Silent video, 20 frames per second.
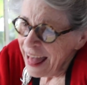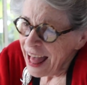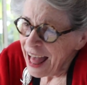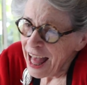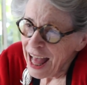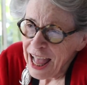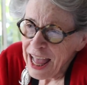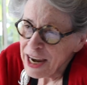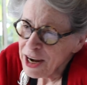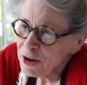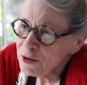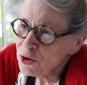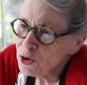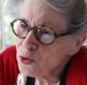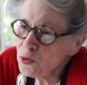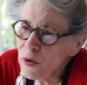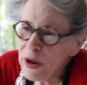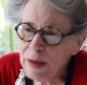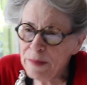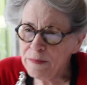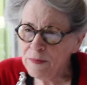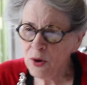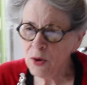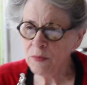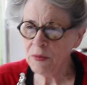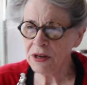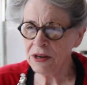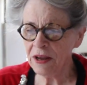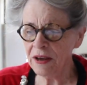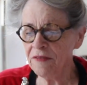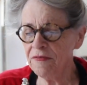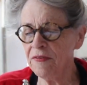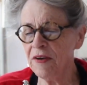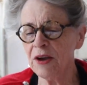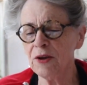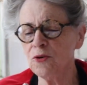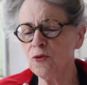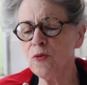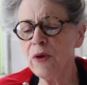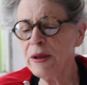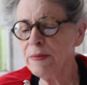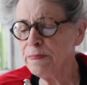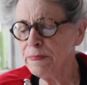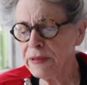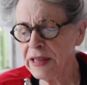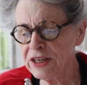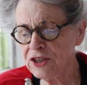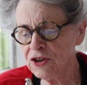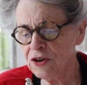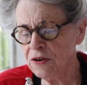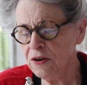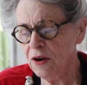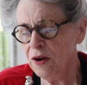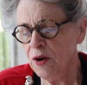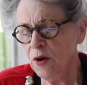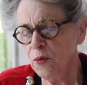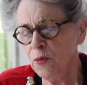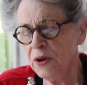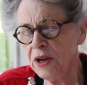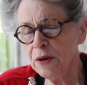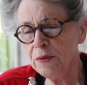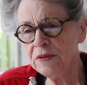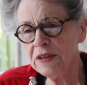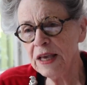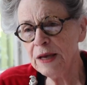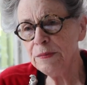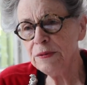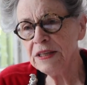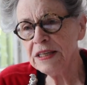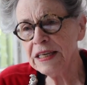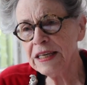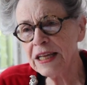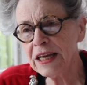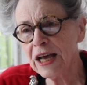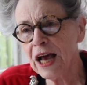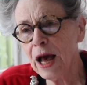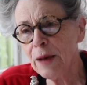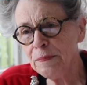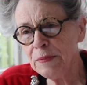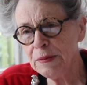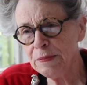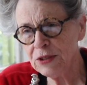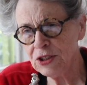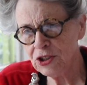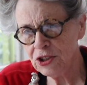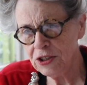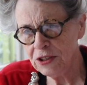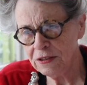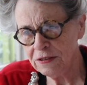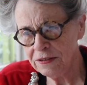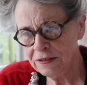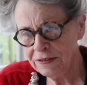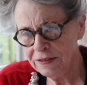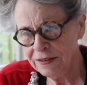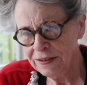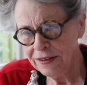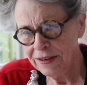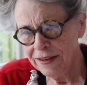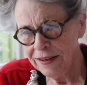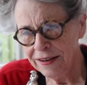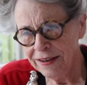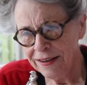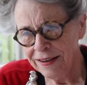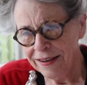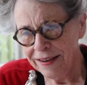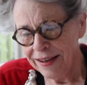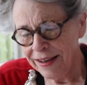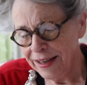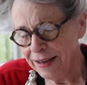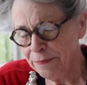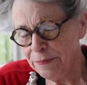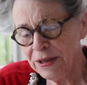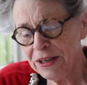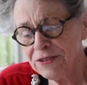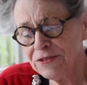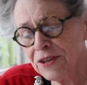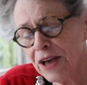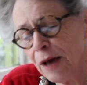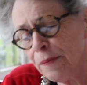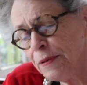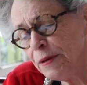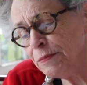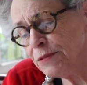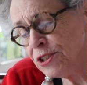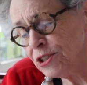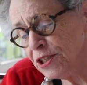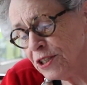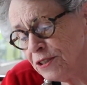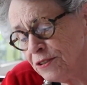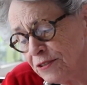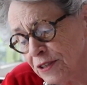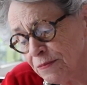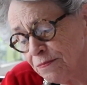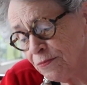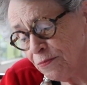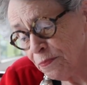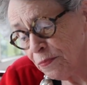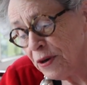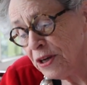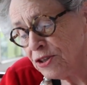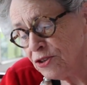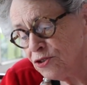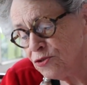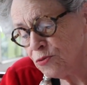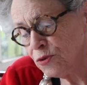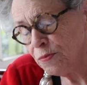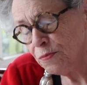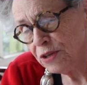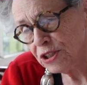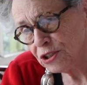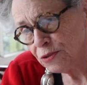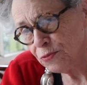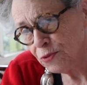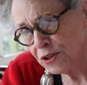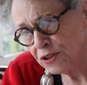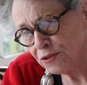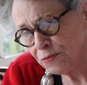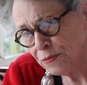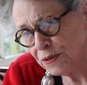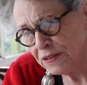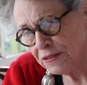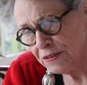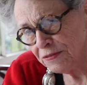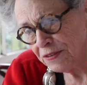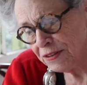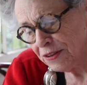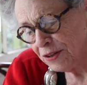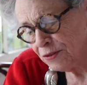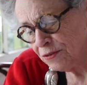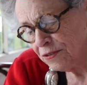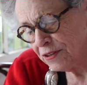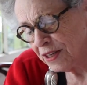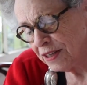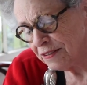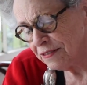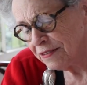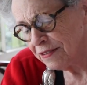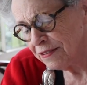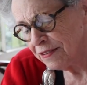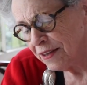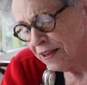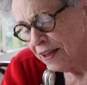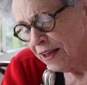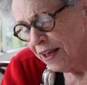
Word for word: I had a great moment of great pleasure when I was able to get a copy machine. Because copy machines and printers were much more expensive in those days.